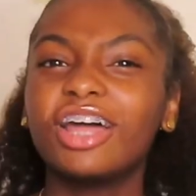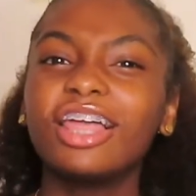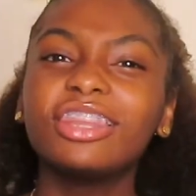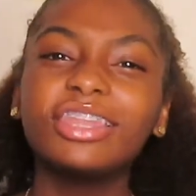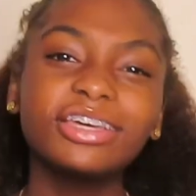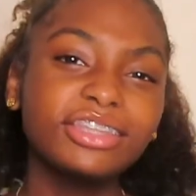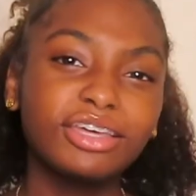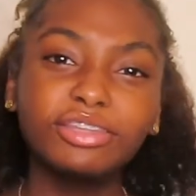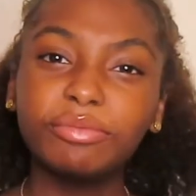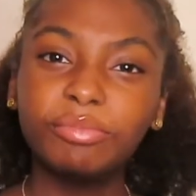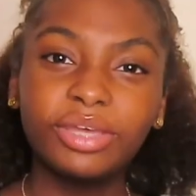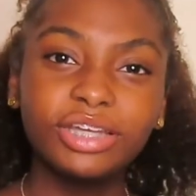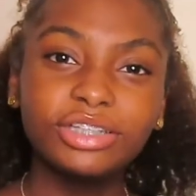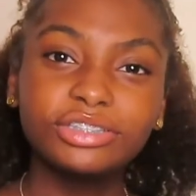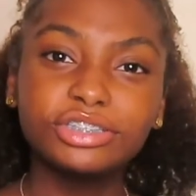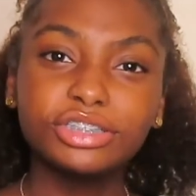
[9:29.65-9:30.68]
I looked at the
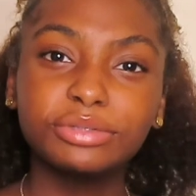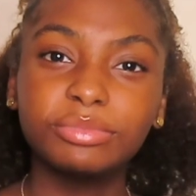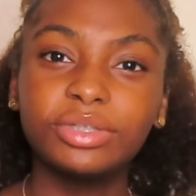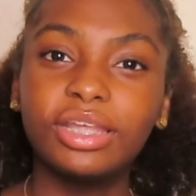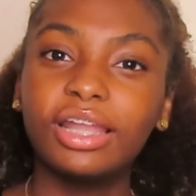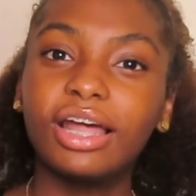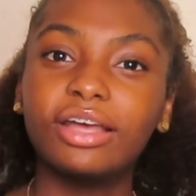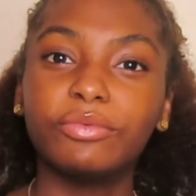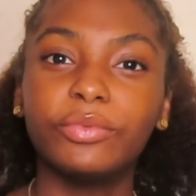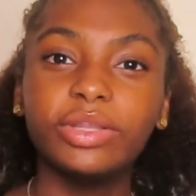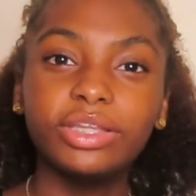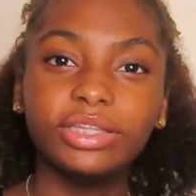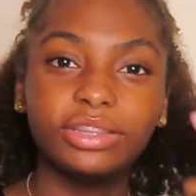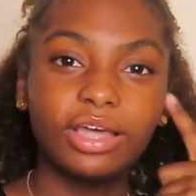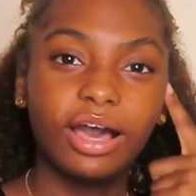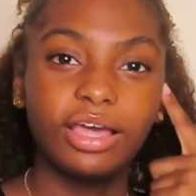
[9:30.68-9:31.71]
pictures, but then I
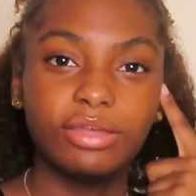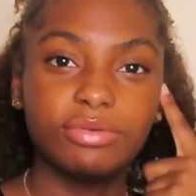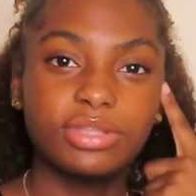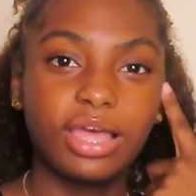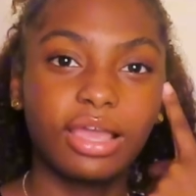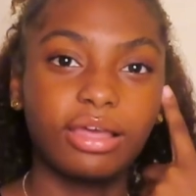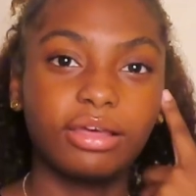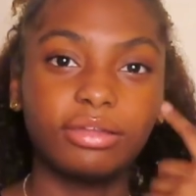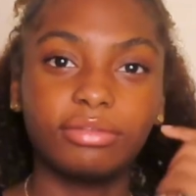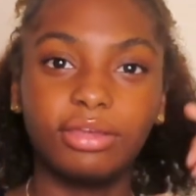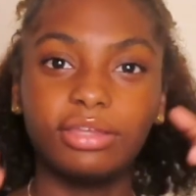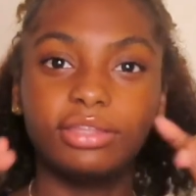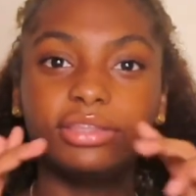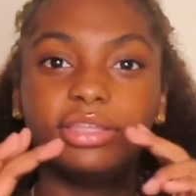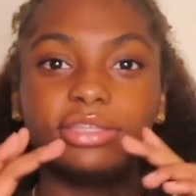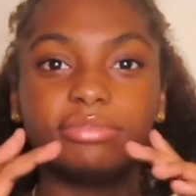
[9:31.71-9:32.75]
really thought it was like
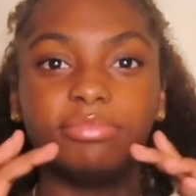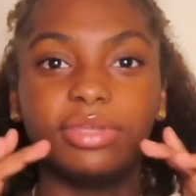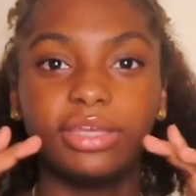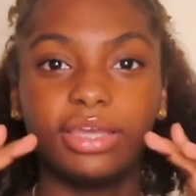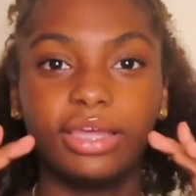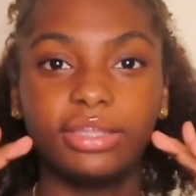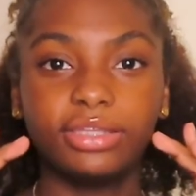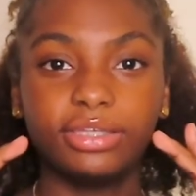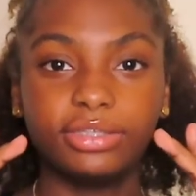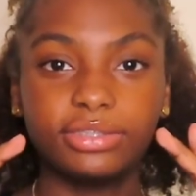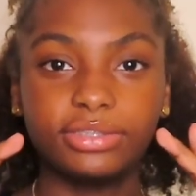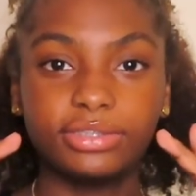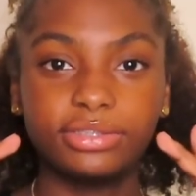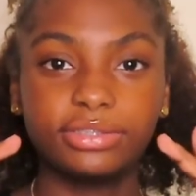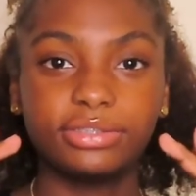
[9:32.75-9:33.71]
this big at least.